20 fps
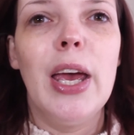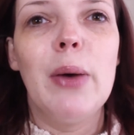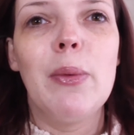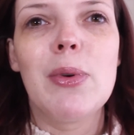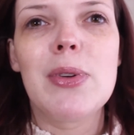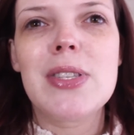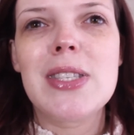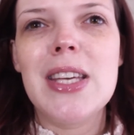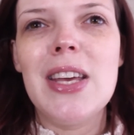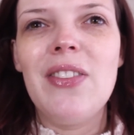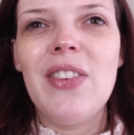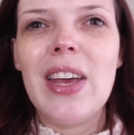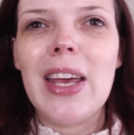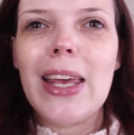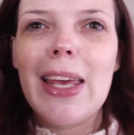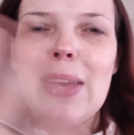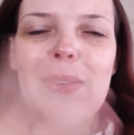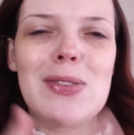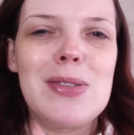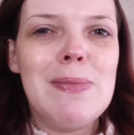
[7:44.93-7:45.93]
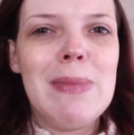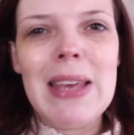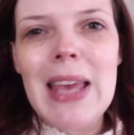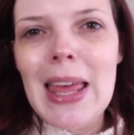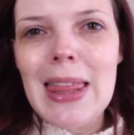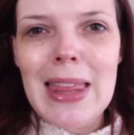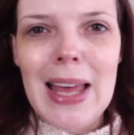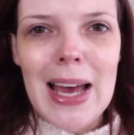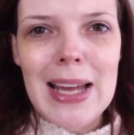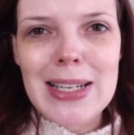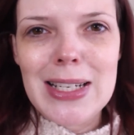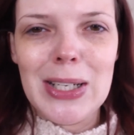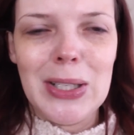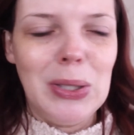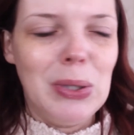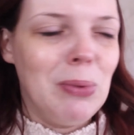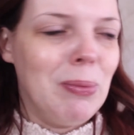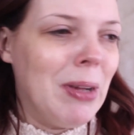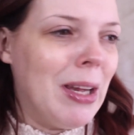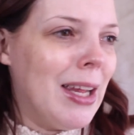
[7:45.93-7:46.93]
and we'll see if it gives me that
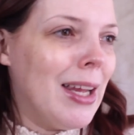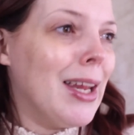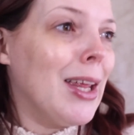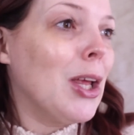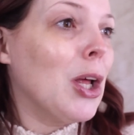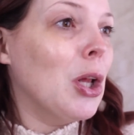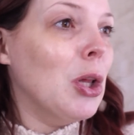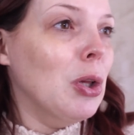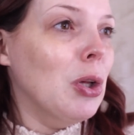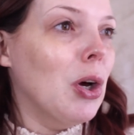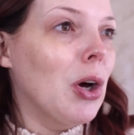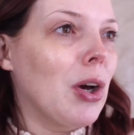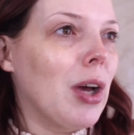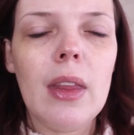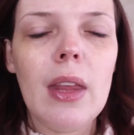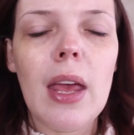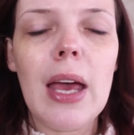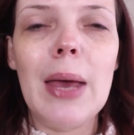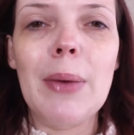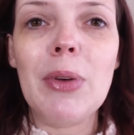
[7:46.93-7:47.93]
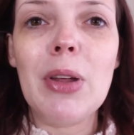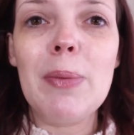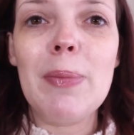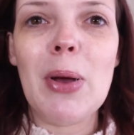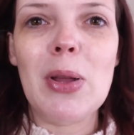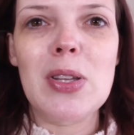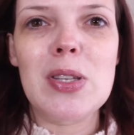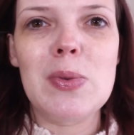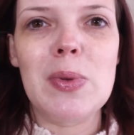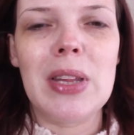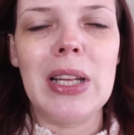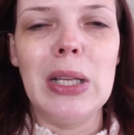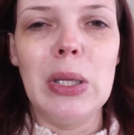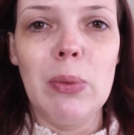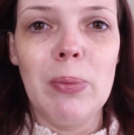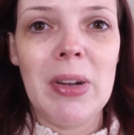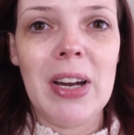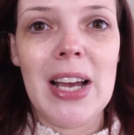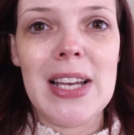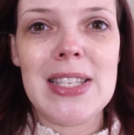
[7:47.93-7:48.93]
illuminating look. I'm gonna pair this with a
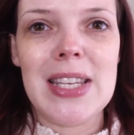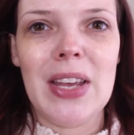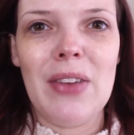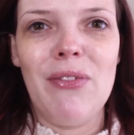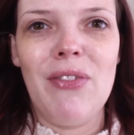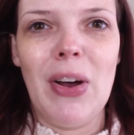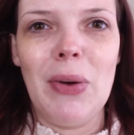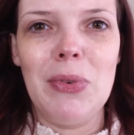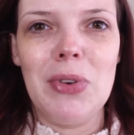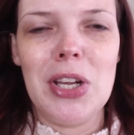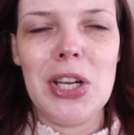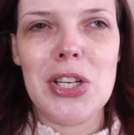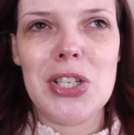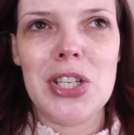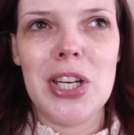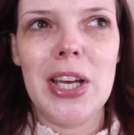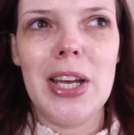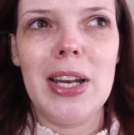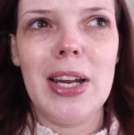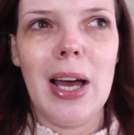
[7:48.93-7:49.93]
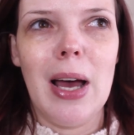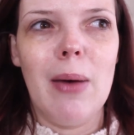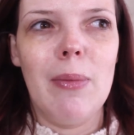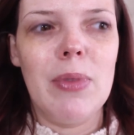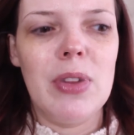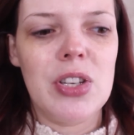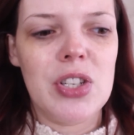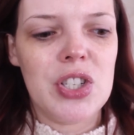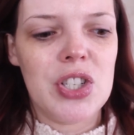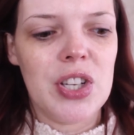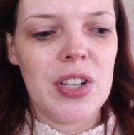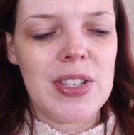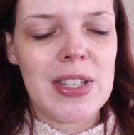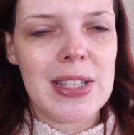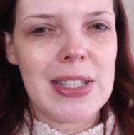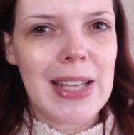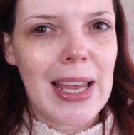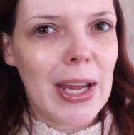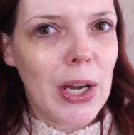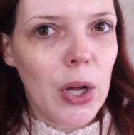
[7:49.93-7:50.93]
luminizing foundation, the
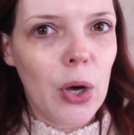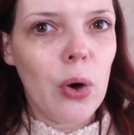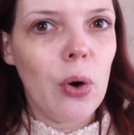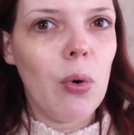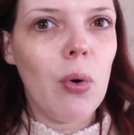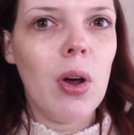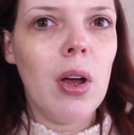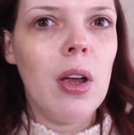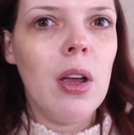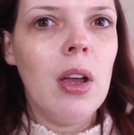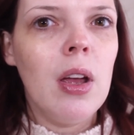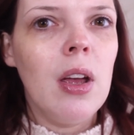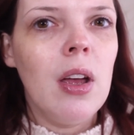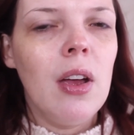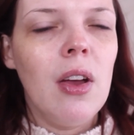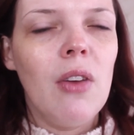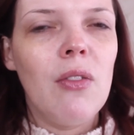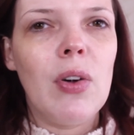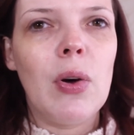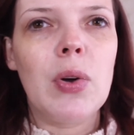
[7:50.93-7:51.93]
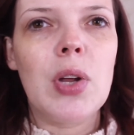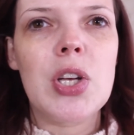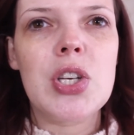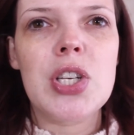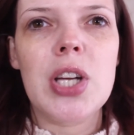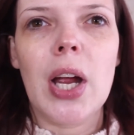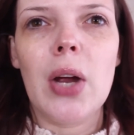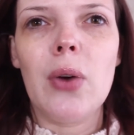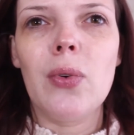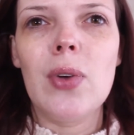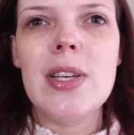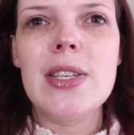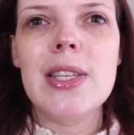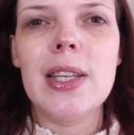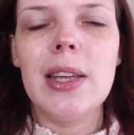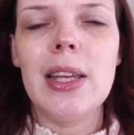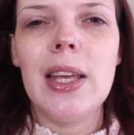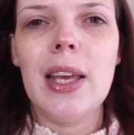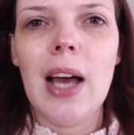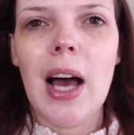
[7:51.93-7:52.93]
Shiseido foundation I
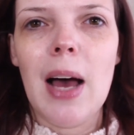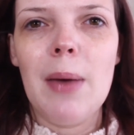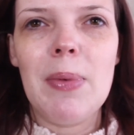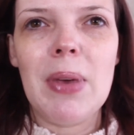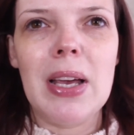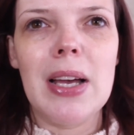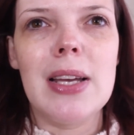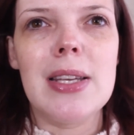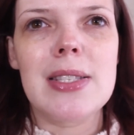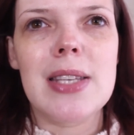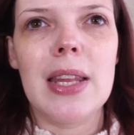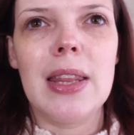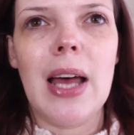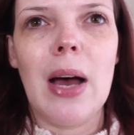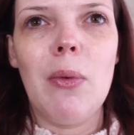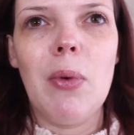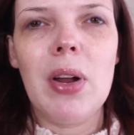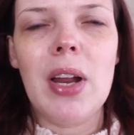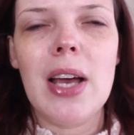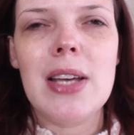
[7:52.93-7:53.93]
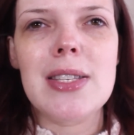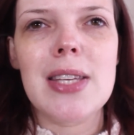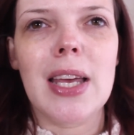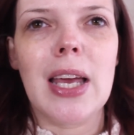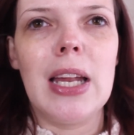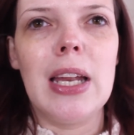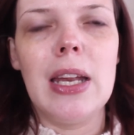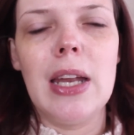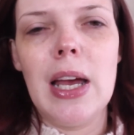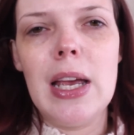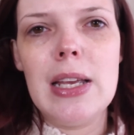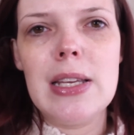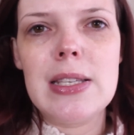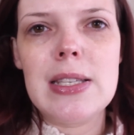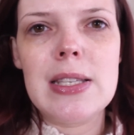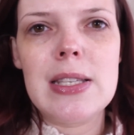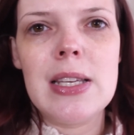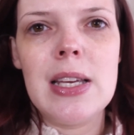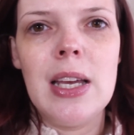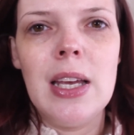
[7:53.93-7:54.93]
recently got, because that one has like a
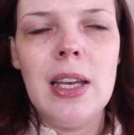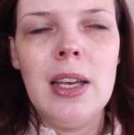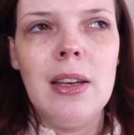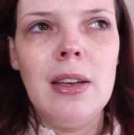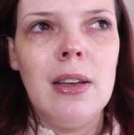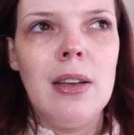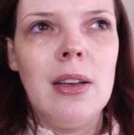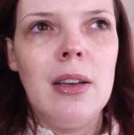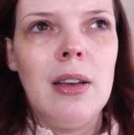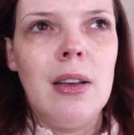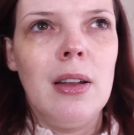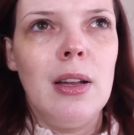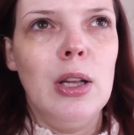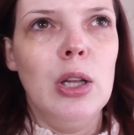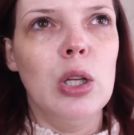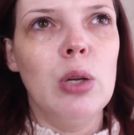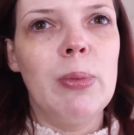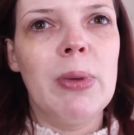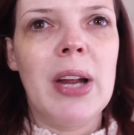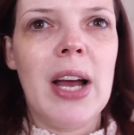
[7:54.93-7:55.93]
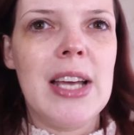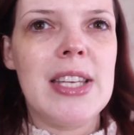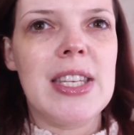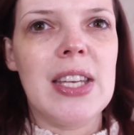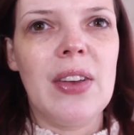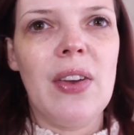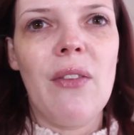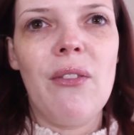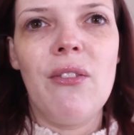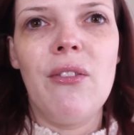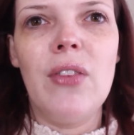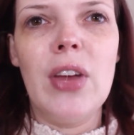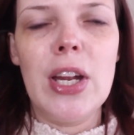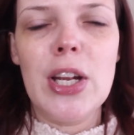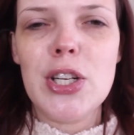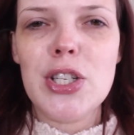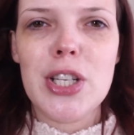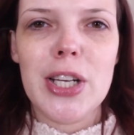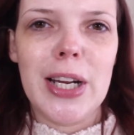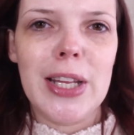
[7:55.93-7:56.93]
nice luminizing
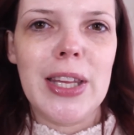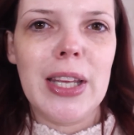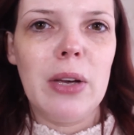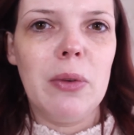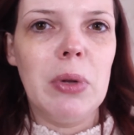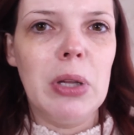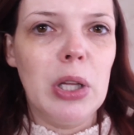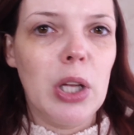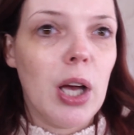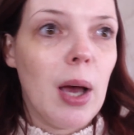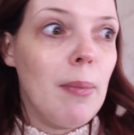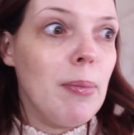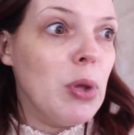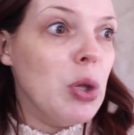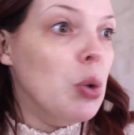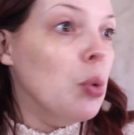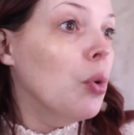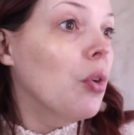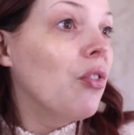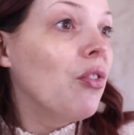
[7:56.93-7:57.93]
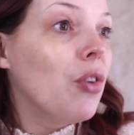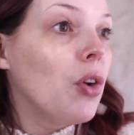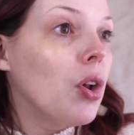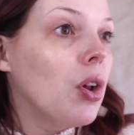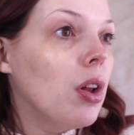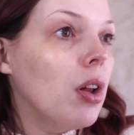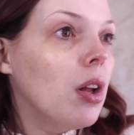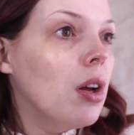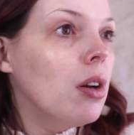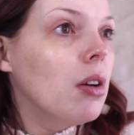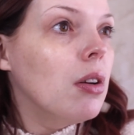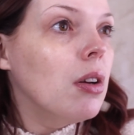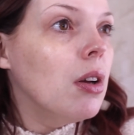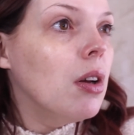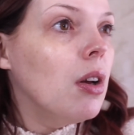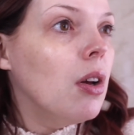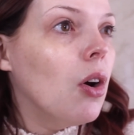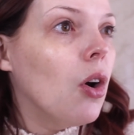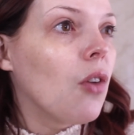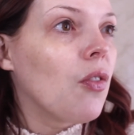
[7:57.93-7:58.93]
finish, and I think it would look beautiful
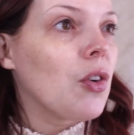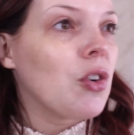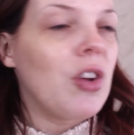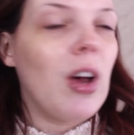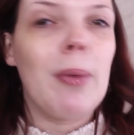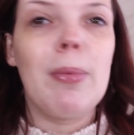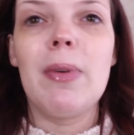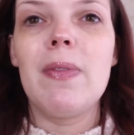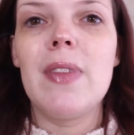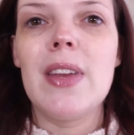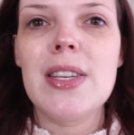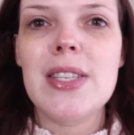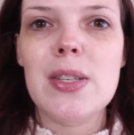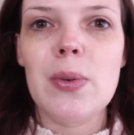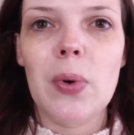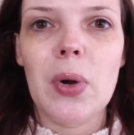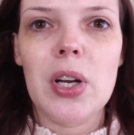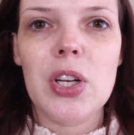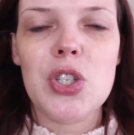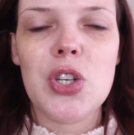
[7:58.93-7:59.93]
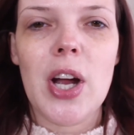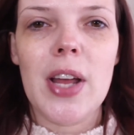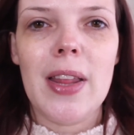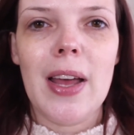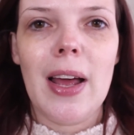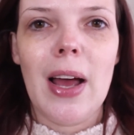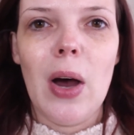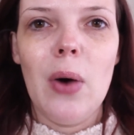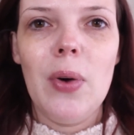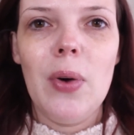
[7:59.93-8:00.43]
over top of this. So we're gonna try that